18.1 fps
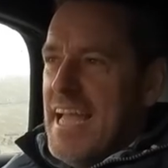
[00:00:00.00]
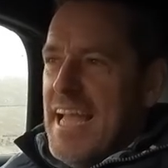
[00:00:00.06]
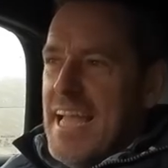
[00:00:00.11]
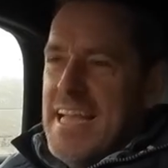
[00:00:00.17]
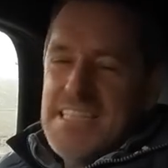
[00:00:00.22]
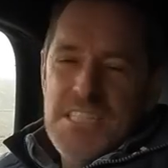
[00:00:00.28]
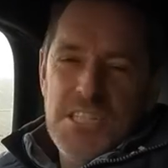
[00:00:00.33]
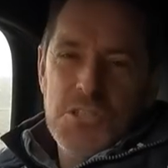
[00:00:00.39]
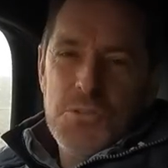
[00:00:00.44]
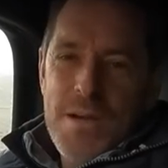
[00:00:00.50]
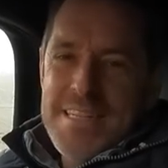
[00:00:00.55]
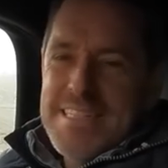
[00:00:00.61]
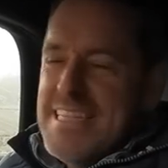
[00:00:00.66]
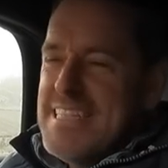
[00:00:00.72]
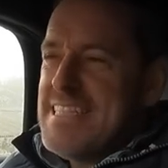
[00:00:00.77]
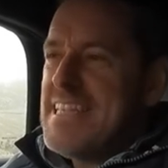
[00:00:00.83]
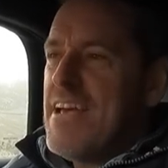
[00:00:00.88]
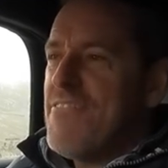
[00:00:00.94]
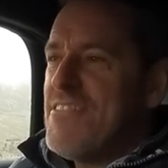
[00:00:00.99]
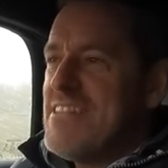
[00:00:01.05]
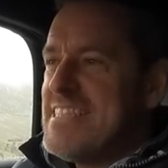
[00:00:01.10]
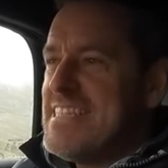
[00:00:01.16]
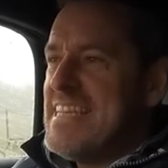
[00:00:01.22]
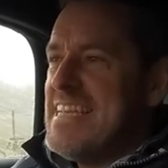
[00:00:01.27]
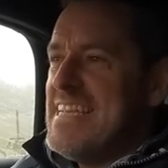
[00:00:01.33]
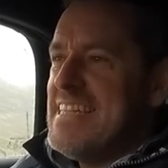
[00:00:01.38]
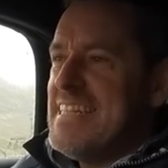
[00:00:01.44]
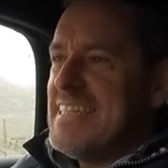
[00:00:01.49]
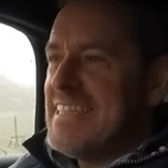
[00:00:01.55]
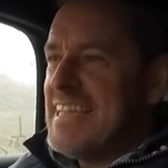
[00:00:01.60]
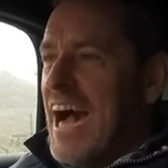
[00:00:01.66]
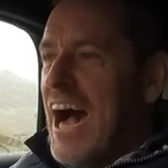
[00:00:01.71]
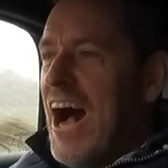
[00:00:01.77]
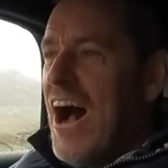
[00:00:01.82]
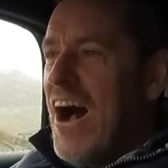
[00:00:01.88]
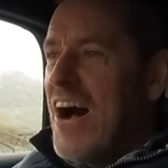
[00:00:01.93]
It's a
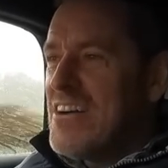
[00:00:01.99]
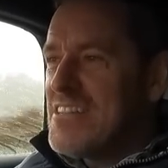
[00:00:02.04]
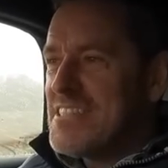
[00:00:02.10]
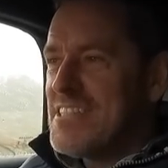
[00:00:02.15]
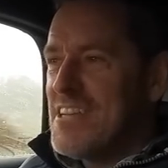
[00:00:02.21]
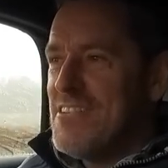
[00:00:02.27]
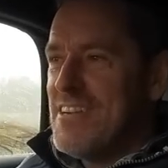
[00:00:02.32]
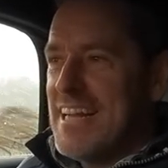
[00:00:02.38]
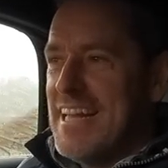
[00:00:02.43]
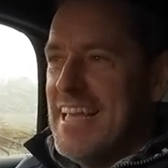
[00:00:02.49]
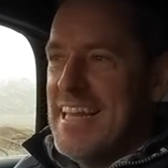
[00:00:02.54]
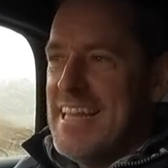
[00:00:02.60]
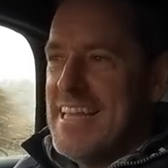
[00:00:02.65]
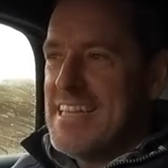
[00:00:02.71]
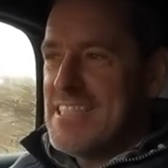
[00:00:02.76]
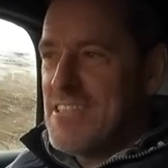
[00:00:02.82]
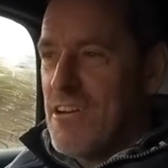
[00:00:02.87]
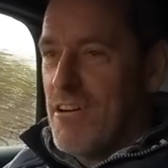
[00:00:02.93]
2017 car, so clearly it's